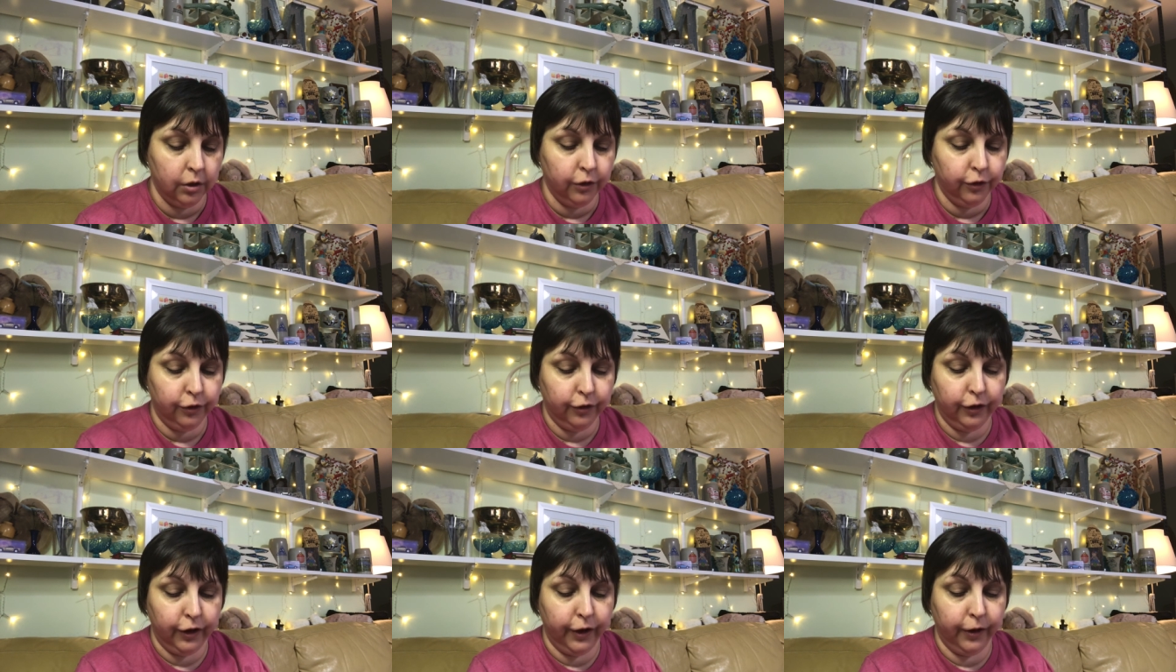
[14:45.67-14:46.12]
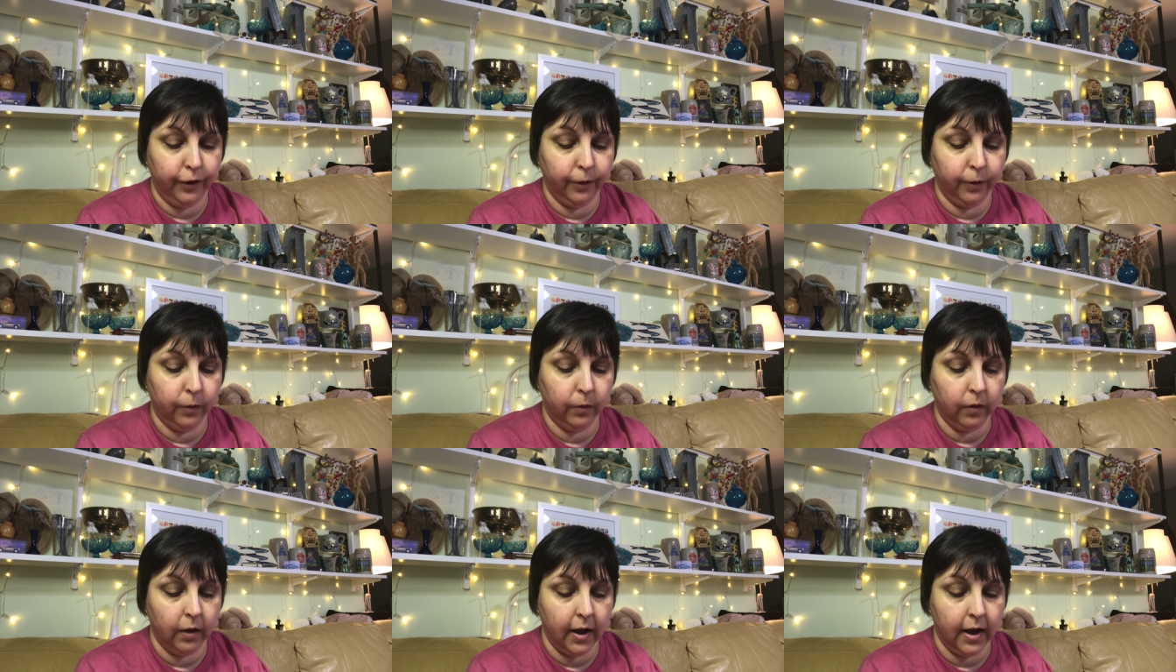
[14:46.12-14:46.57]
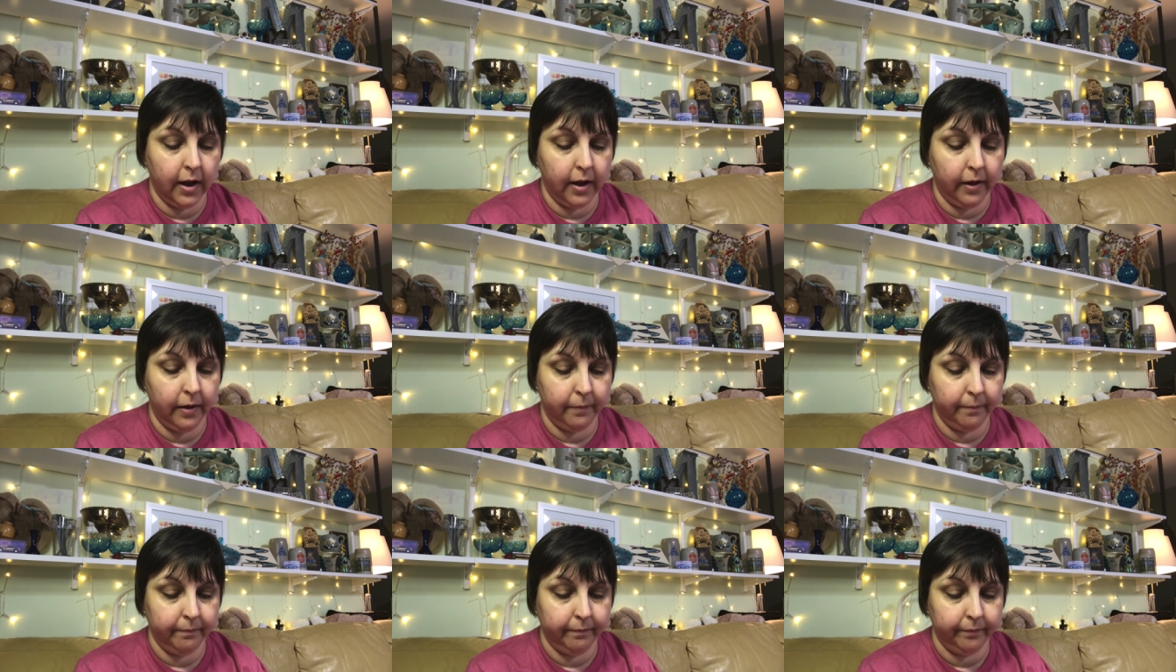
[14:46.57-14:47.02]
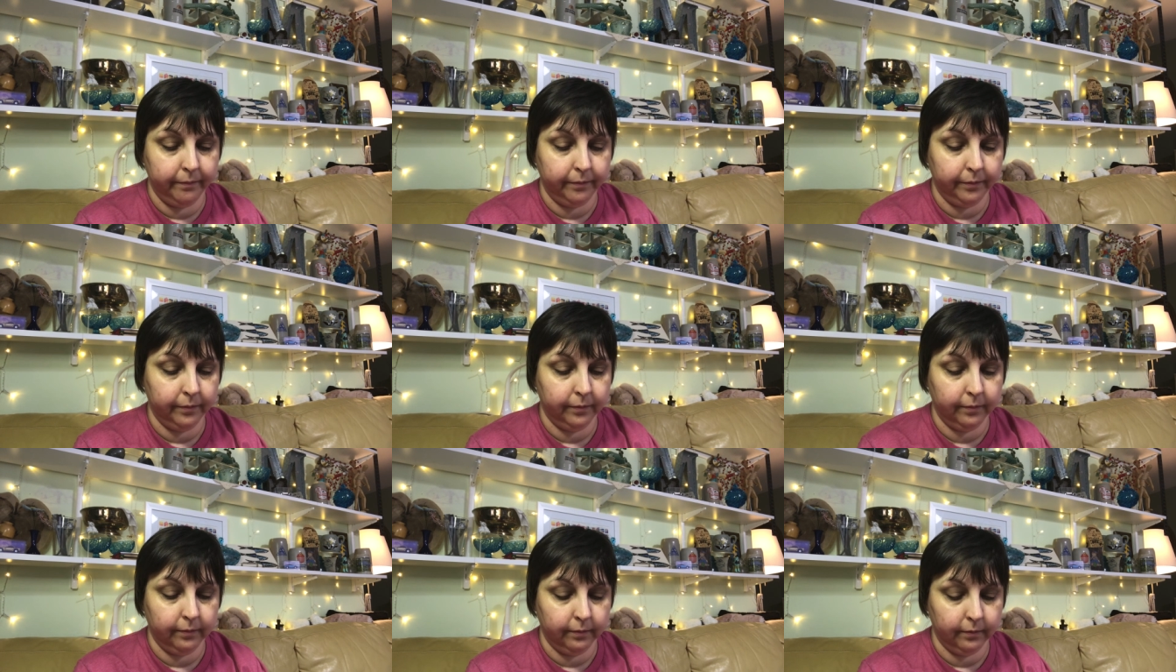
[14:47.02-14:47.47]
So um,
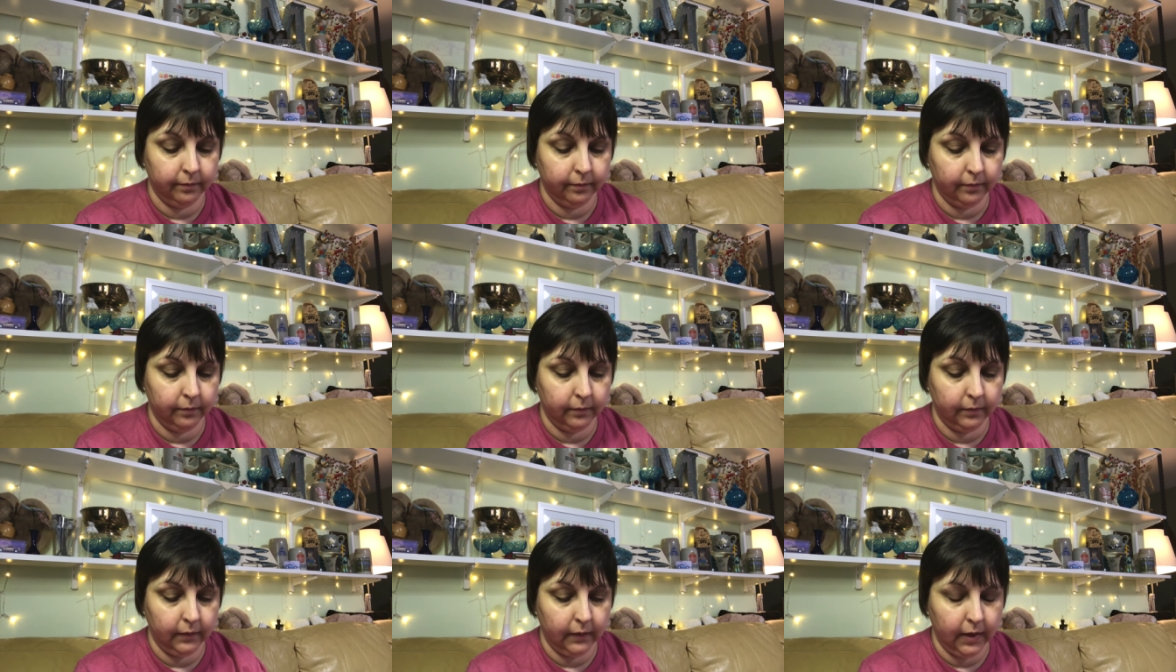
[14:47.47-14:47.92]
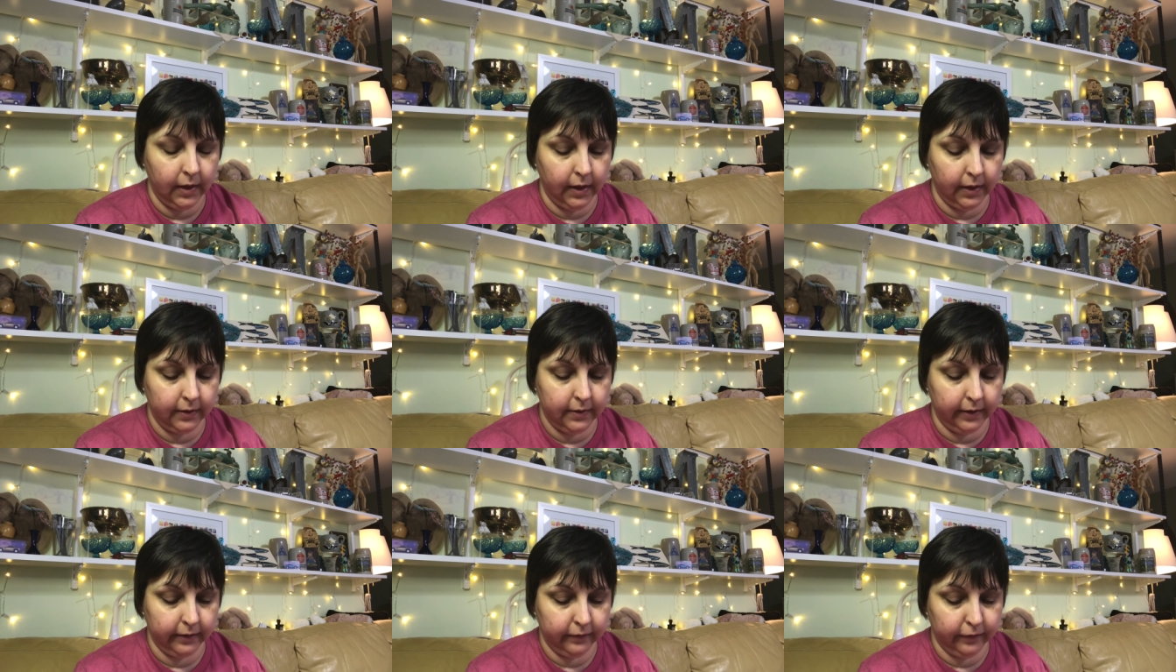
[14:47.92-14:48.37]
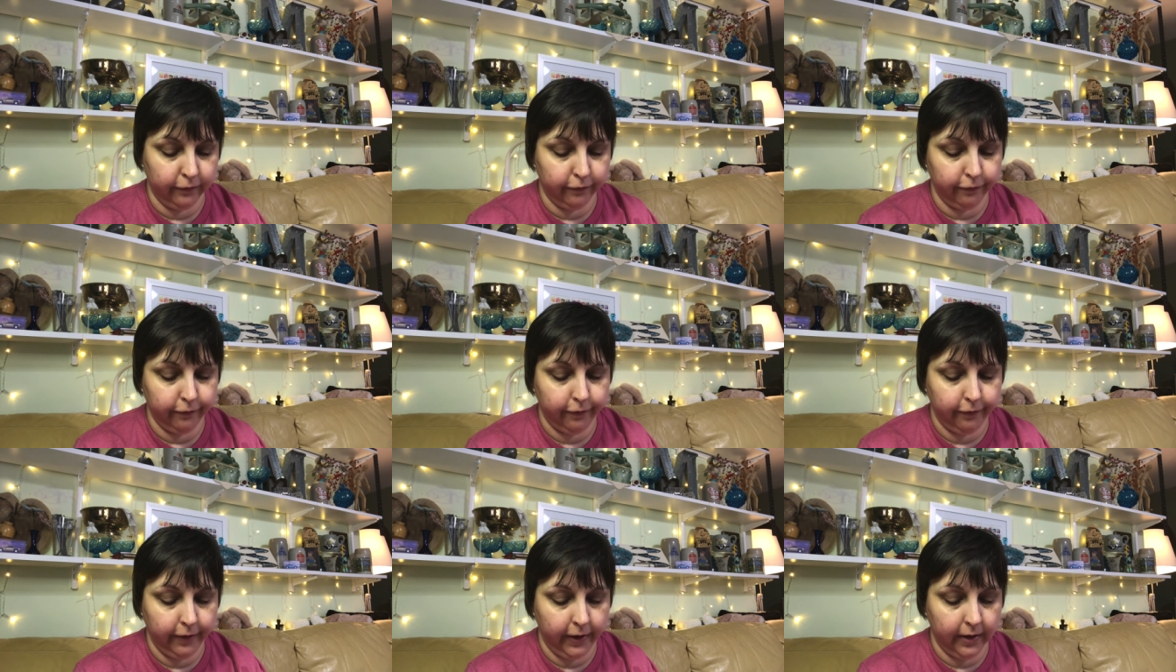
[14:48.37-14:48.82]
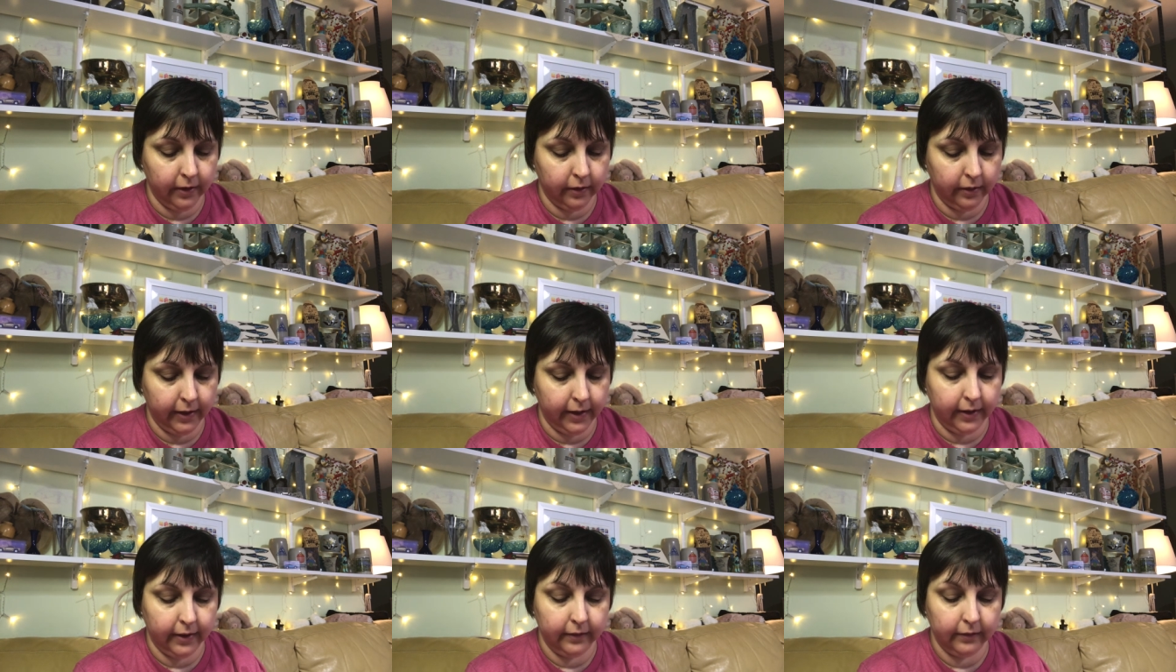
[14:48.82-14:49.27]
it doesn't feel
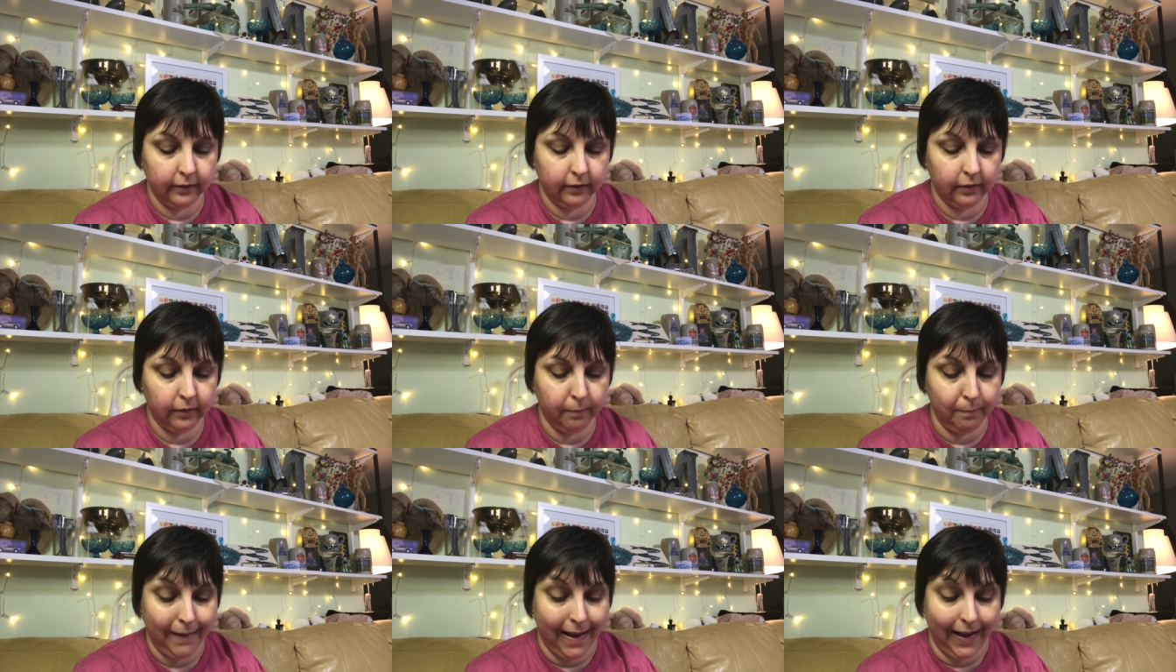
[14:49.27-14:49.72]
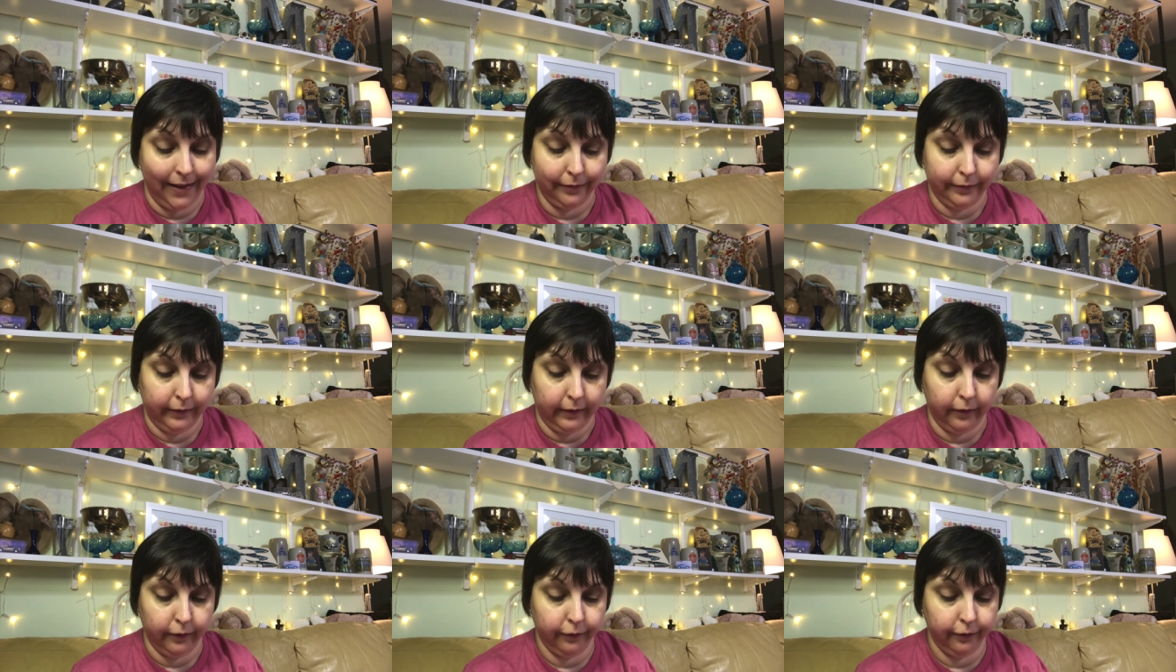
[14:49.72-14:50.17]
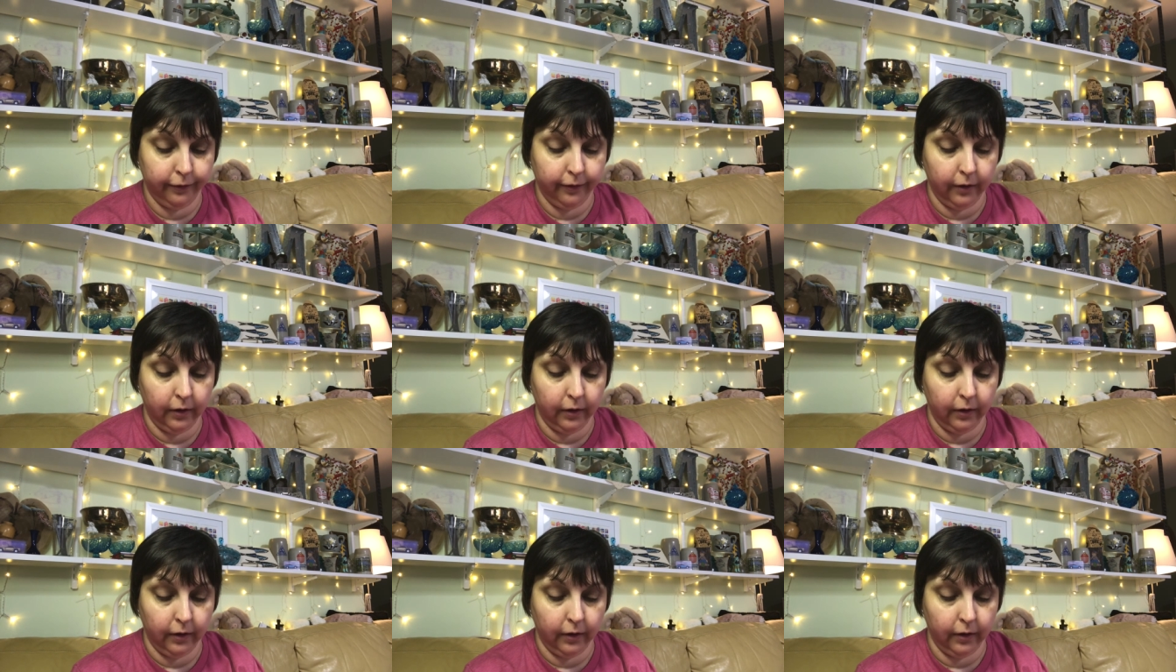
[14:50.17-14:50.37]
as massive.